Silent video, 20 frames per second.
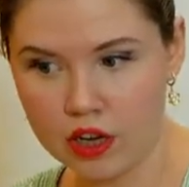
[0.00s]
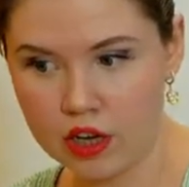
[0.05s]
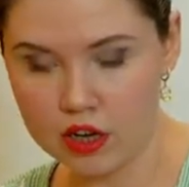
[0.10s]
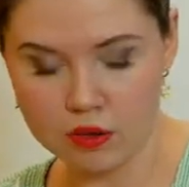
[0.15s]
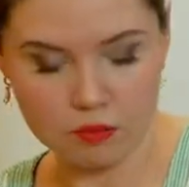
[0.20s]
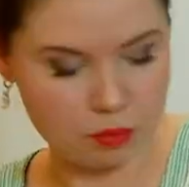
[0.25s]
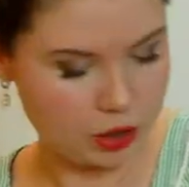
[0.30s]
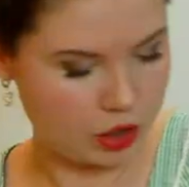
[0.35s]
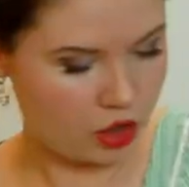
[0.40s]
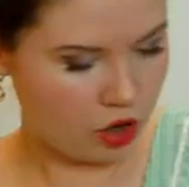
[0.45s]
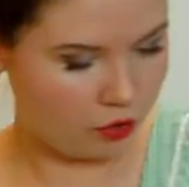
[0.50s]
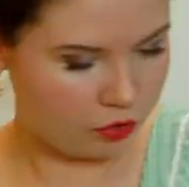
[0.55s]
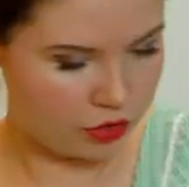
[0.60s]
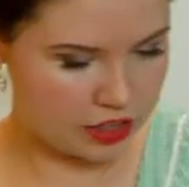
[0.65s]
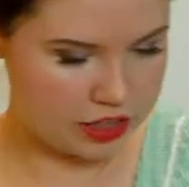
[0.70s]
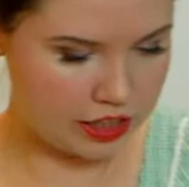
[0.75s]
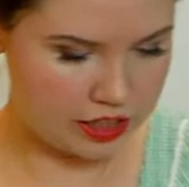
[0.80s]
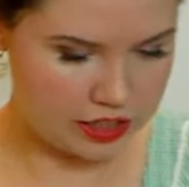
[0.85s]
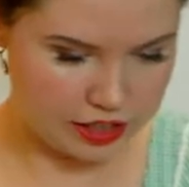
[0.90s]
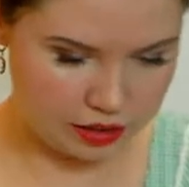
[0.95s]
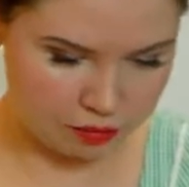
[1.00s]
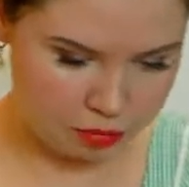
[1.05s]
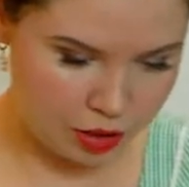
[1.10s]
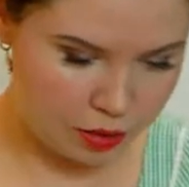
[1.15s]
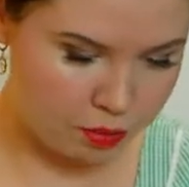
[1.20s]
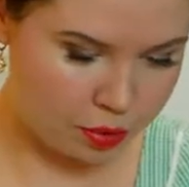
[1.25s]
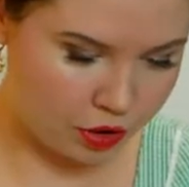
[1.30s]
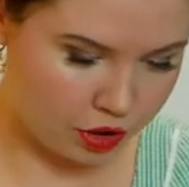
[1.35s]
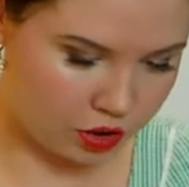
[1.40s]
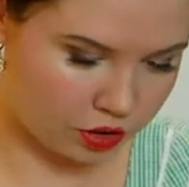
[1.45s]
But obviously some
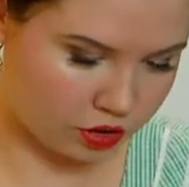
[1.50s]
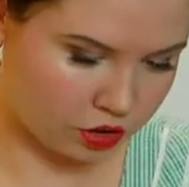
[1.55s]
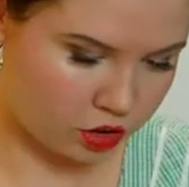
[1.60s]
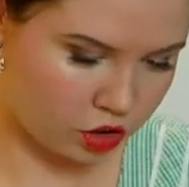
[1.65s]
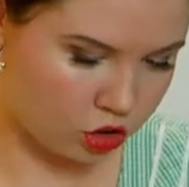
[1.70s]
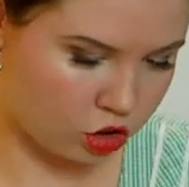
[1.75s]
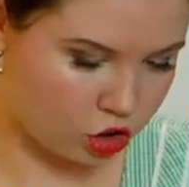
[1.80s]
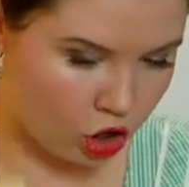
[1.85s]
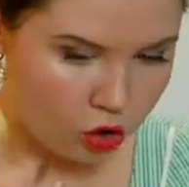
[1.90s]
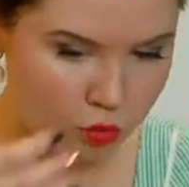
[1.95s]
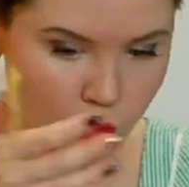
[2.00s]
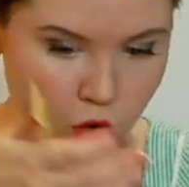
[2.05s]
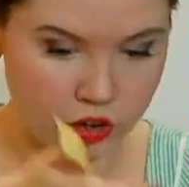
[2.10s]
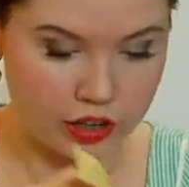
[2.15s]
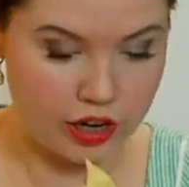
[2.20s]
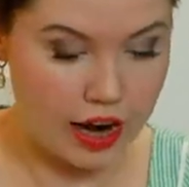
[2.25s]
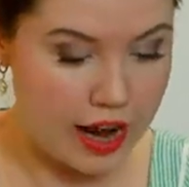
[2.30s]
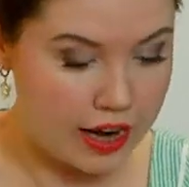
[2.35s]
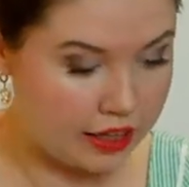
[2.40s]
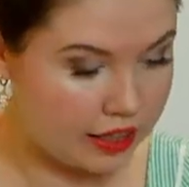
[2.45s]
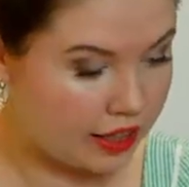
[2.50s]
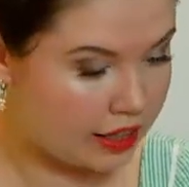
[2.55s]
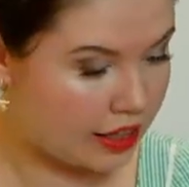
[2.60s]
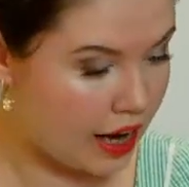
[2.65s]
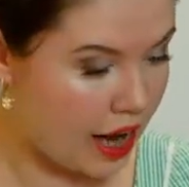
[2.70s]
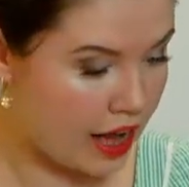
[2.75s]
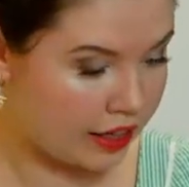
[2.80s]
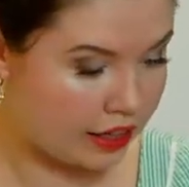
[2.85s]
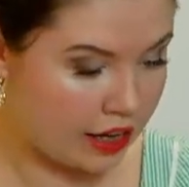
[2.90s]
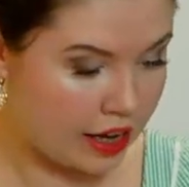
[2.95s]
people don't want
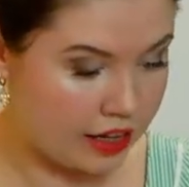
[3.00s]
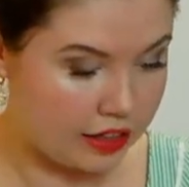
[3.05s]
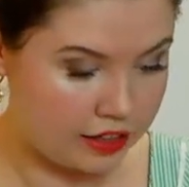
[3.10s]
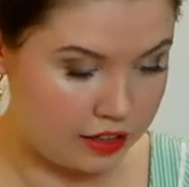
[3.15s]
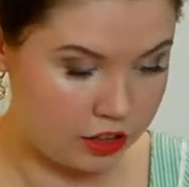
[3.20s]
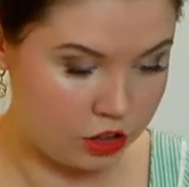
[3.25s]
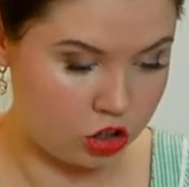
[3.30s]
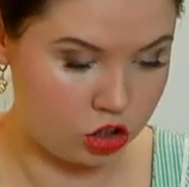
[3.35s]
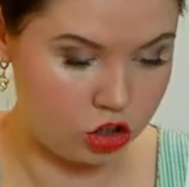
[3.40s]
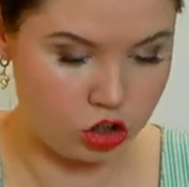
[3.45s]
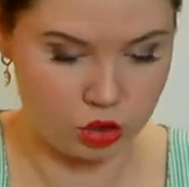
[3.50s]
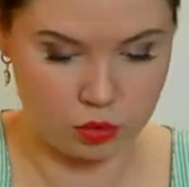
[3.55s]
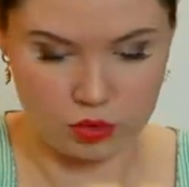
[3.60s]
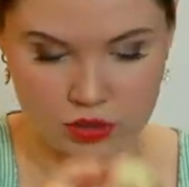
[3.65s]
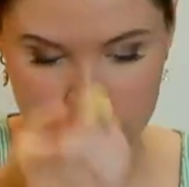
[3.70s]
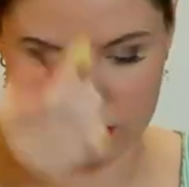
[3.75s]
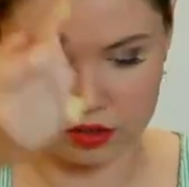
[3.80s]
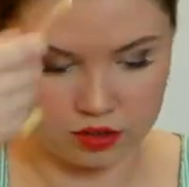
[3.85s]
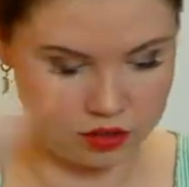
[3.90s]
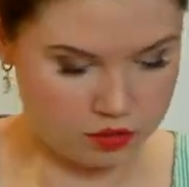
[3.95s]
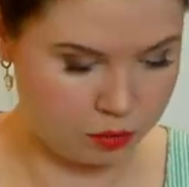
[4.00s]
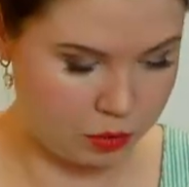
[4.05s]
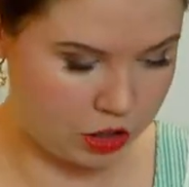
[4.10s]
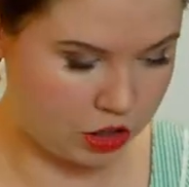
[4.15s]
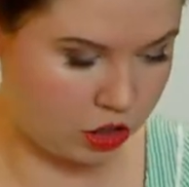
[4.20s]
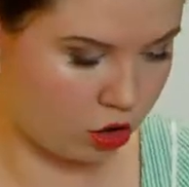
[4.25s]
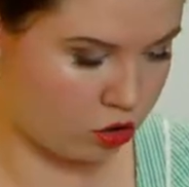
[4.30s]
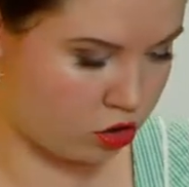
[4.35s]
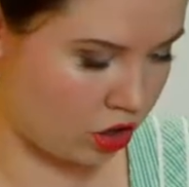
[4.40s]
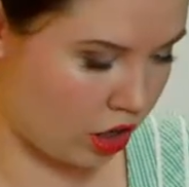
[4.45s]
anything to do with
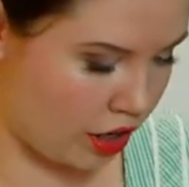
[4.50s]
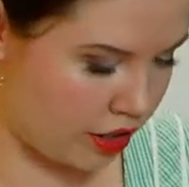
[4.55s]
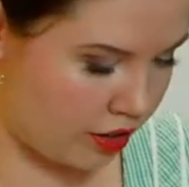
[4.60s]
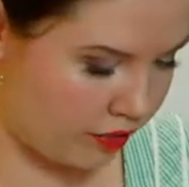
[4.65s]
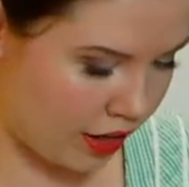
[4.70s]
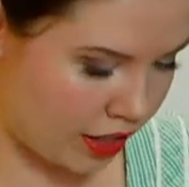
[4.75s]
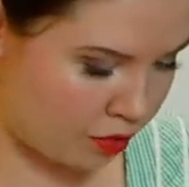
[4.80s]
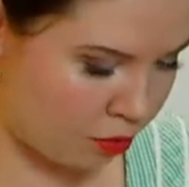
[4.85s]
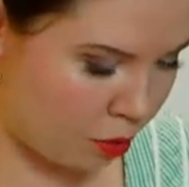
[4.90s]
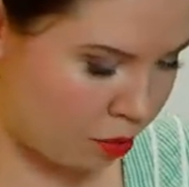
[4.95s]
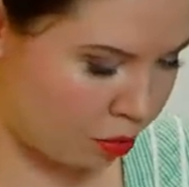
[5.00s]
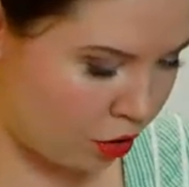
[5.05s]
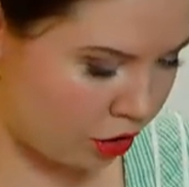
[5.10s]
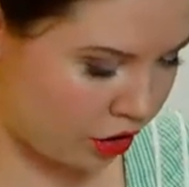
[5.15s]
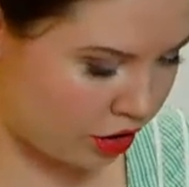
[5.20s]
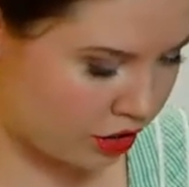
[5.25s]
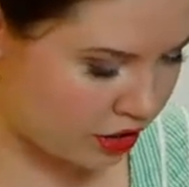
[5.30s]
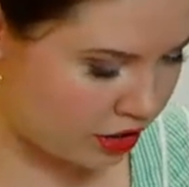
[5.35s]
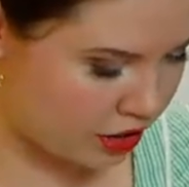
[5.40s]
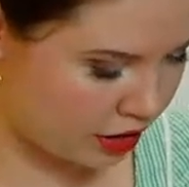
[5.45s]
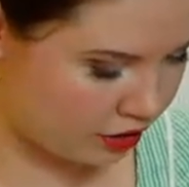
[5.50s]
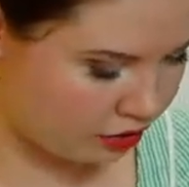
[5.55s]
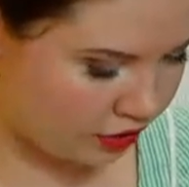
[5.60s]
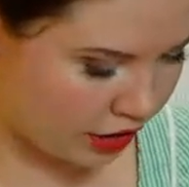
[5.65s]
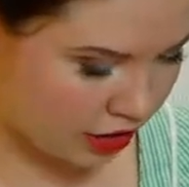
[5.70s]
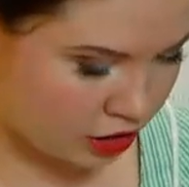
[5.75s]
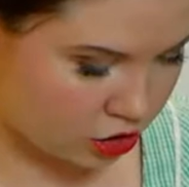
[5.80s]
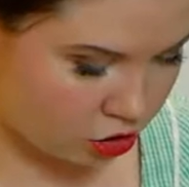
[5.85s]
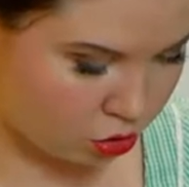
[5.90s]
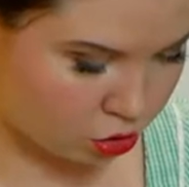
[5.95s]
those kind of animal products, and if
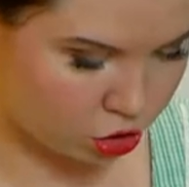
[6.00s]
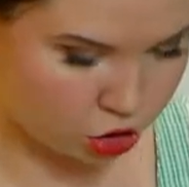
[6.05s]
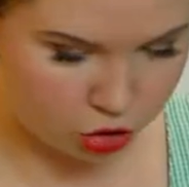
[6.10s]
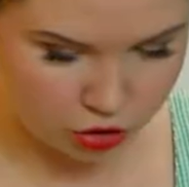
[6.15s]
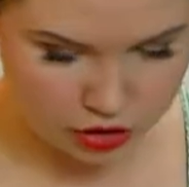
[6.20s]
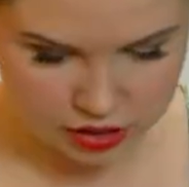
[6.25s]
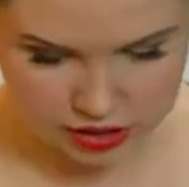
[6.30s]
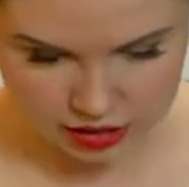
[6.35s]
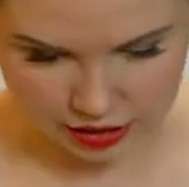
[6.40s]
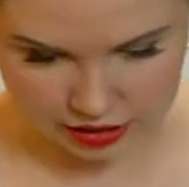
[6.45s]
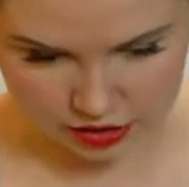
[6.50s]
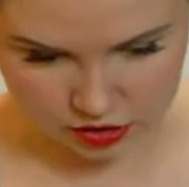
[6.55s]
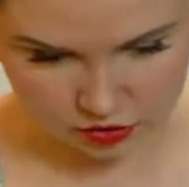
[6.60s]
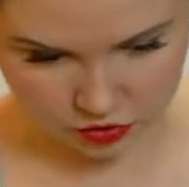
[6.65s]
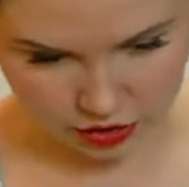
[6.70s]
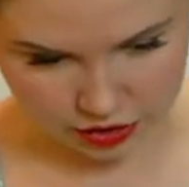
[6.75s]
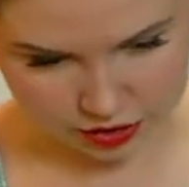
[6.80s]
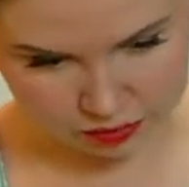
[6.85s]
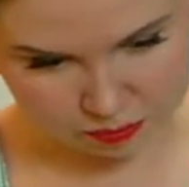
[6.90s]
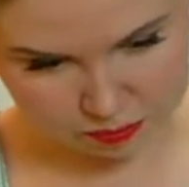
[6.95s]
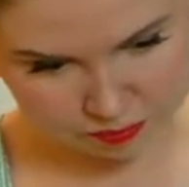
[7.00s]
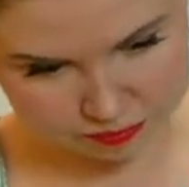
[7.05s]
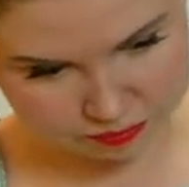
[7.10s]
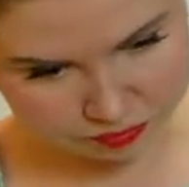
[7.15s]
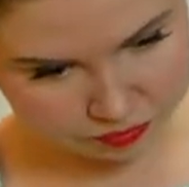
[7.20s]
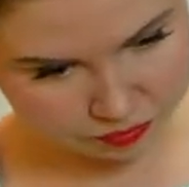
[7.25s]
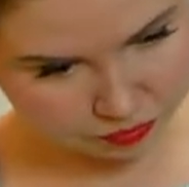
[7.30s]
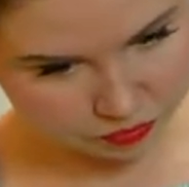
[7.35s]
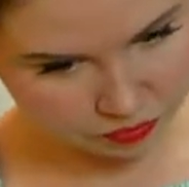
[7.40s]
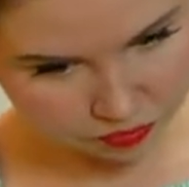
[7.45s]
that's your choice, that's fine.
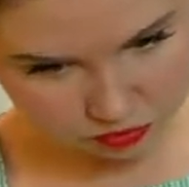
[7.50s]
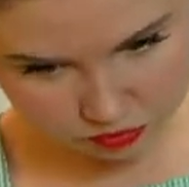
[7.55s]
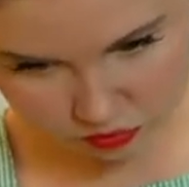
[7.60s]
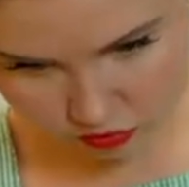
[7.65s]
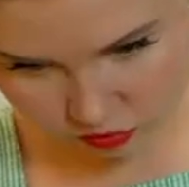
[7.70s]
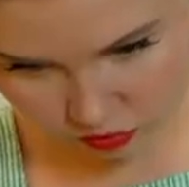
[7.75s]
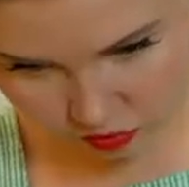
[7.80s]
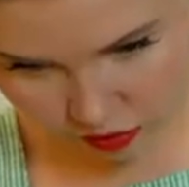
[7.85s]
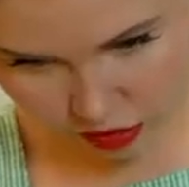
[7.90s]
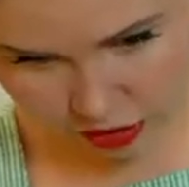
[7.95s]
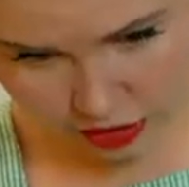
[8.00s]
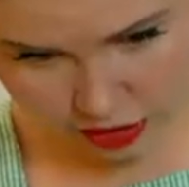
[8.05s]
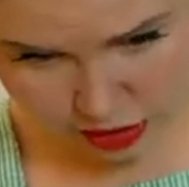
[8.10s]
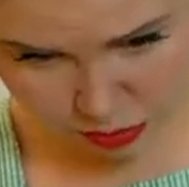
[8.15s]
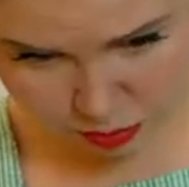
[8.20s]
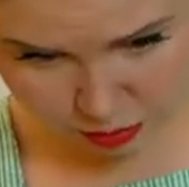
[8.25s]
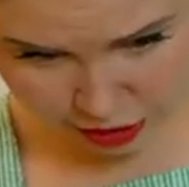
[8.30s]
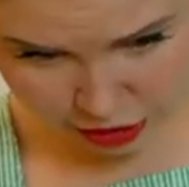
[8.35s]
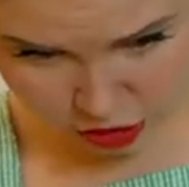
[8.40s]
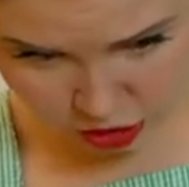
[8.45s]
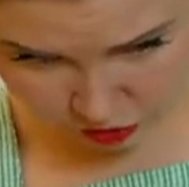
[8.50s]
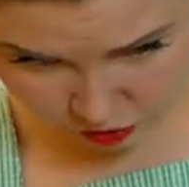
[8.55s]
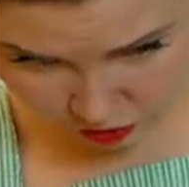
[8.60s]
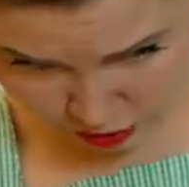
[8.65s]
There's plenty of other